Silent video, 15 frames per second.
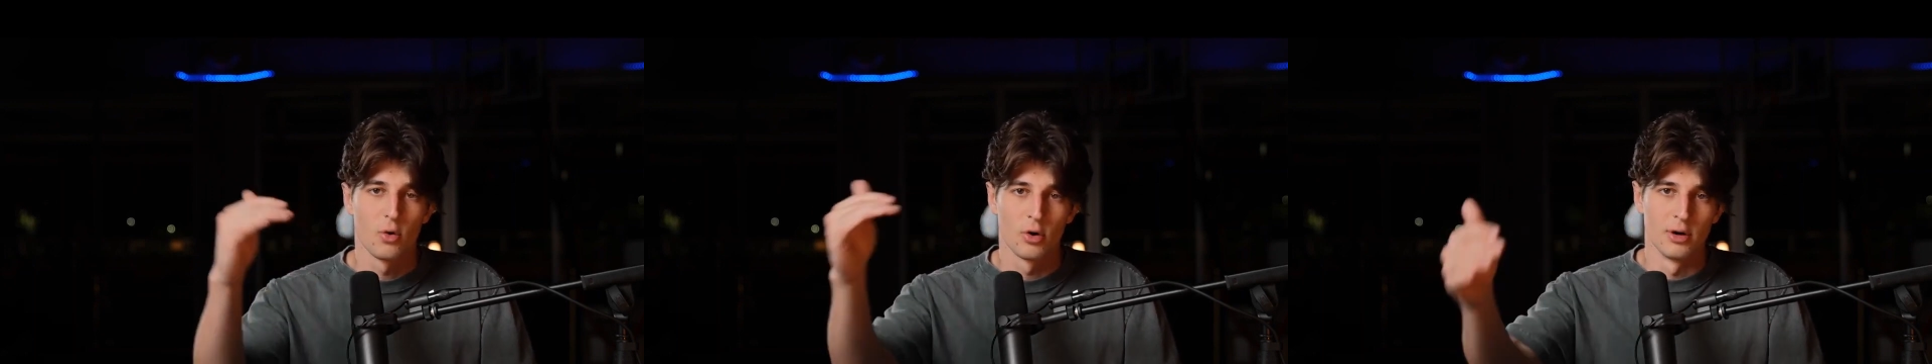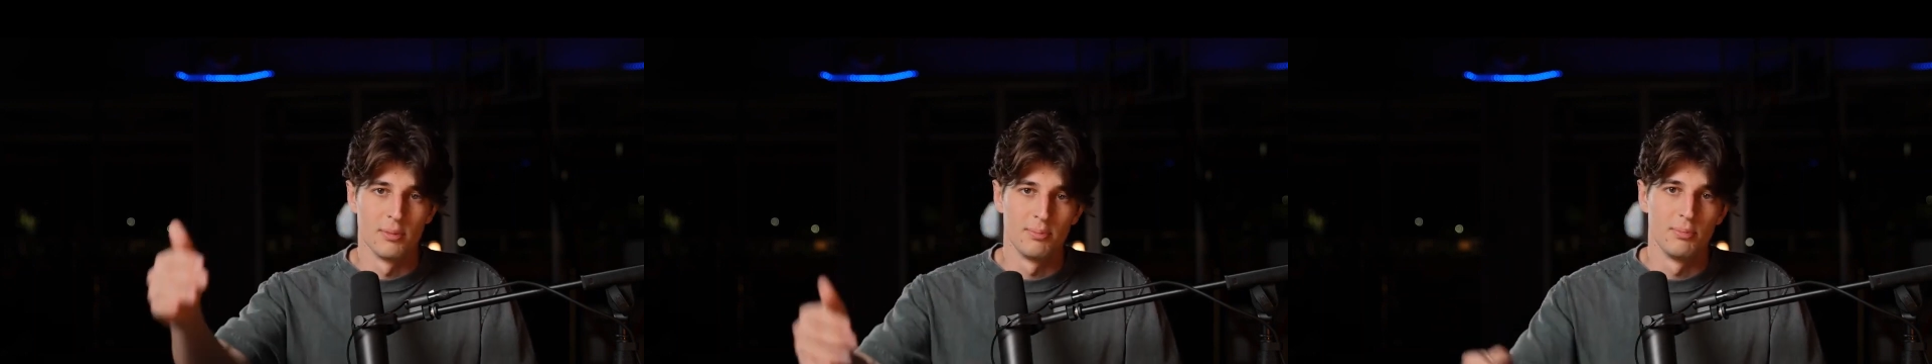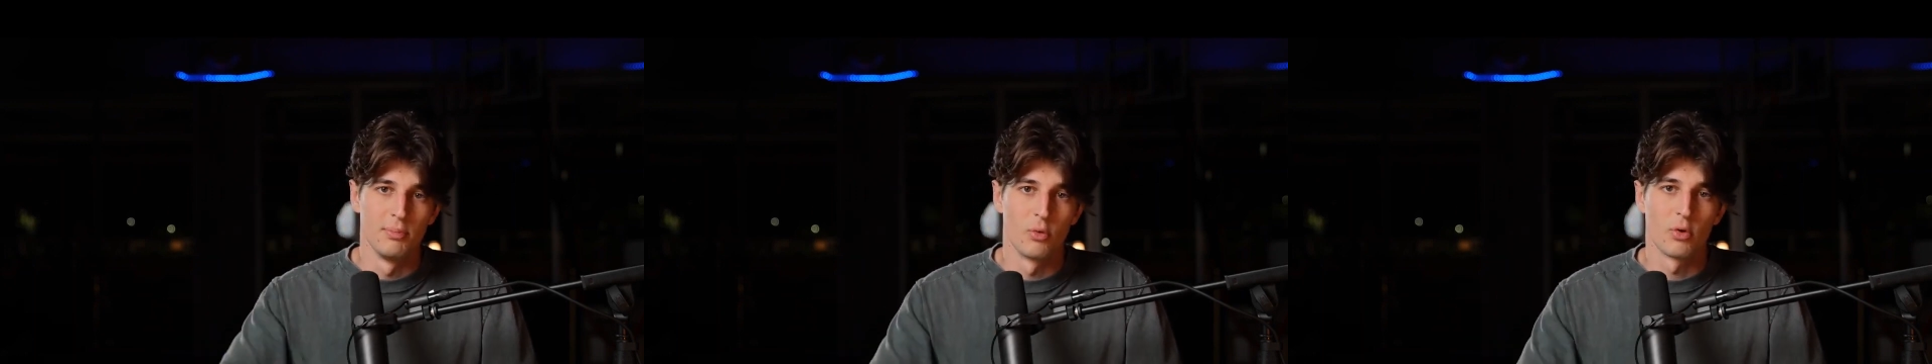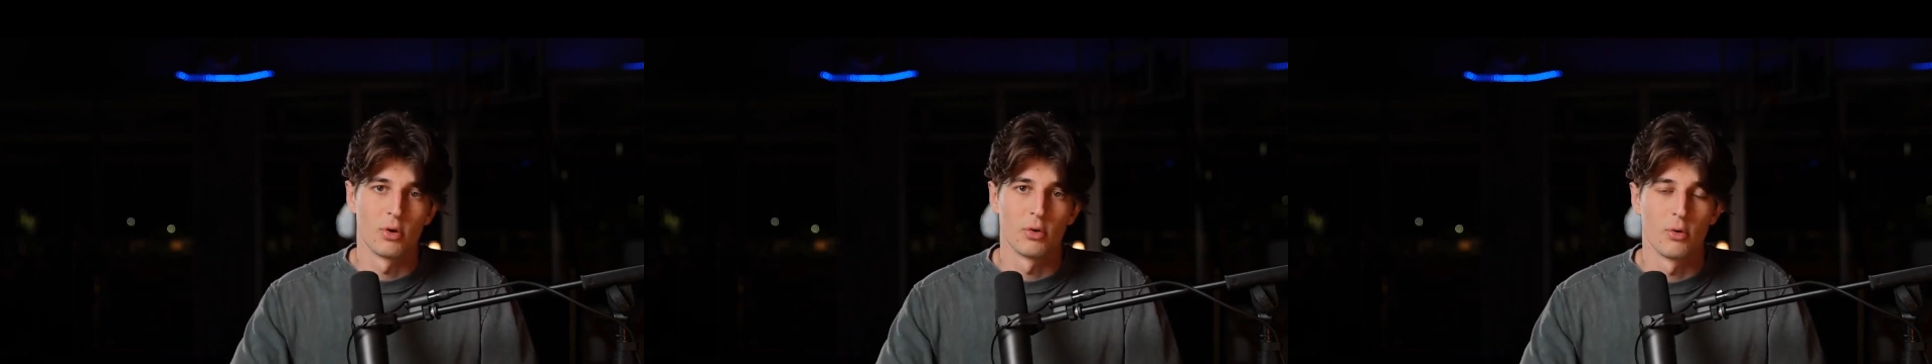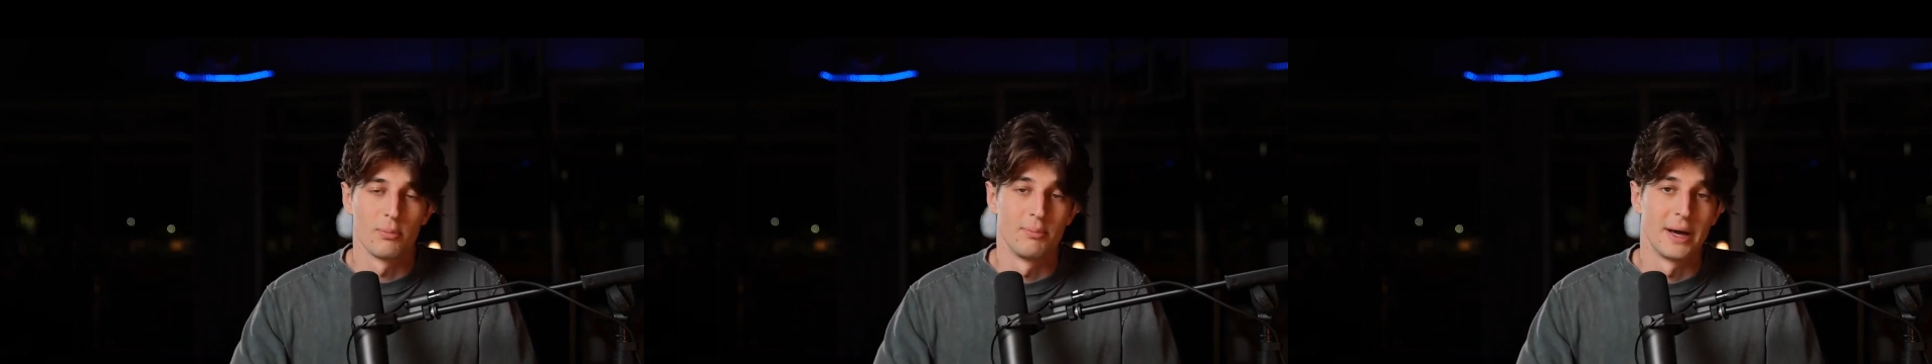or
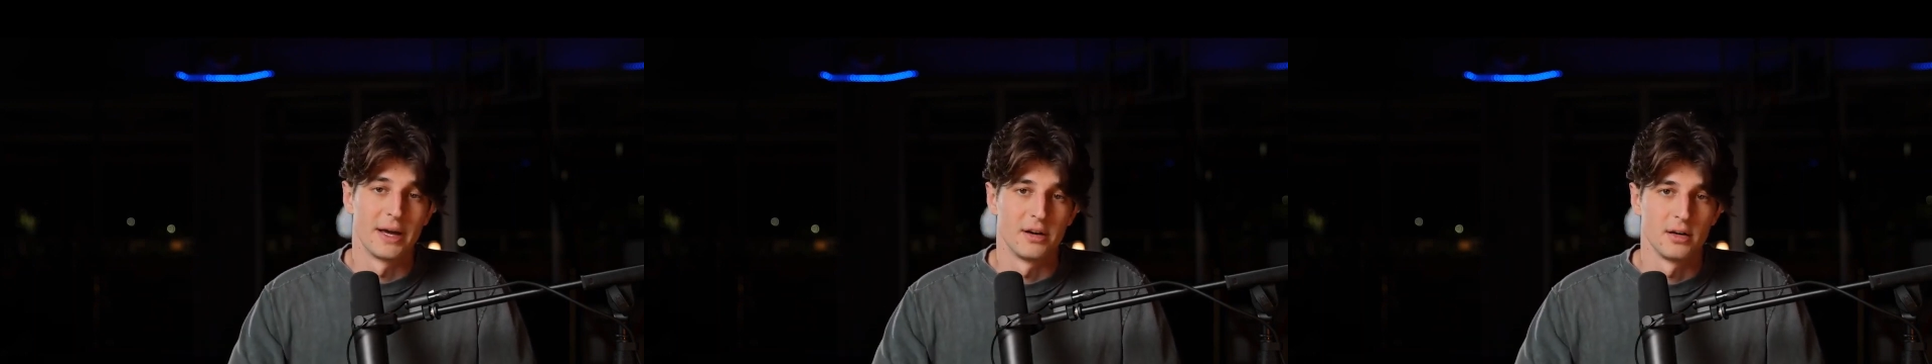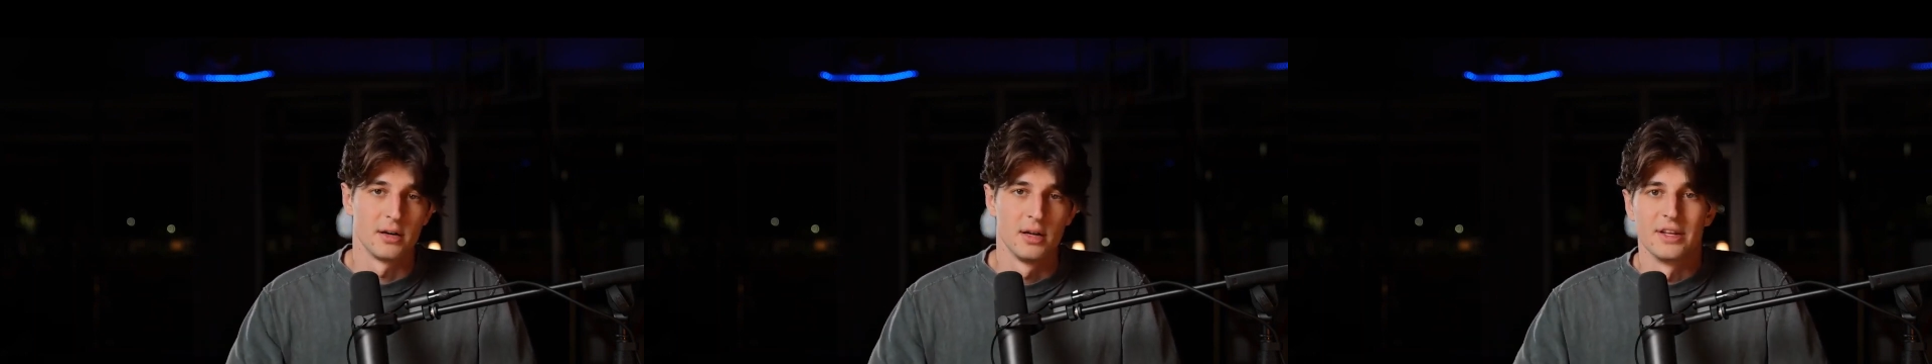better.